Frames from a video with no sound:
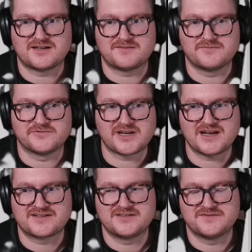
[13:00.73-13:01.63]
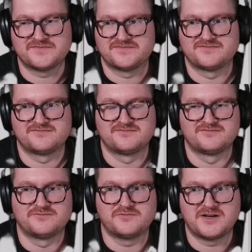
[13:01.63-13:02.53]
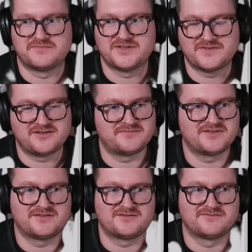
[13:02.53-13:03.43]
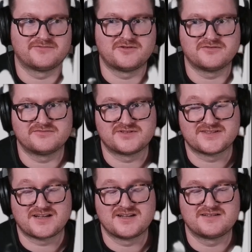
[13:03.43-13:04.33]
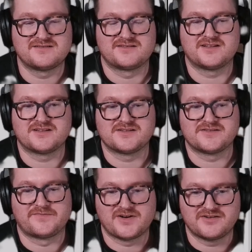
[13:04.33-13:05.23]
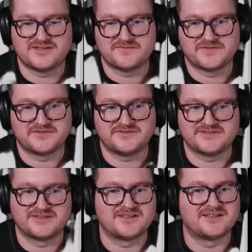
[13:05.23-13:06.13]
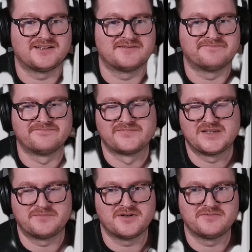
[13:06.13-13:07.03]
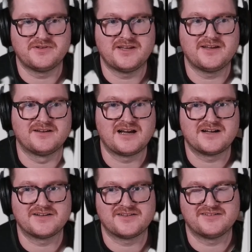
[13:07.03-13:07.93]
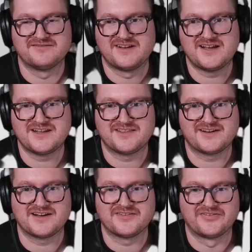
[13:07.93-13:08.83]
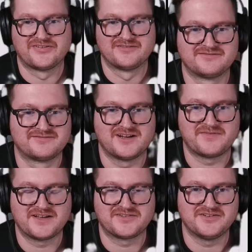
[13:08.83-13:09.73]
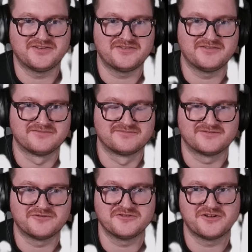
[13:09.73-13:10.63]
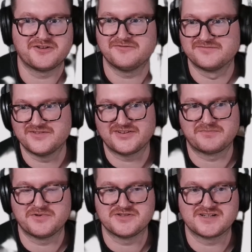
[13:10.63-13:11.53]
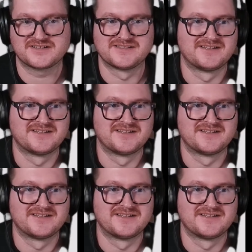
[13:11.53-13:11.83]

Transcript: Reactive web development or design is very difficult. It's probably harder than anything else I've had to do or learn for this project.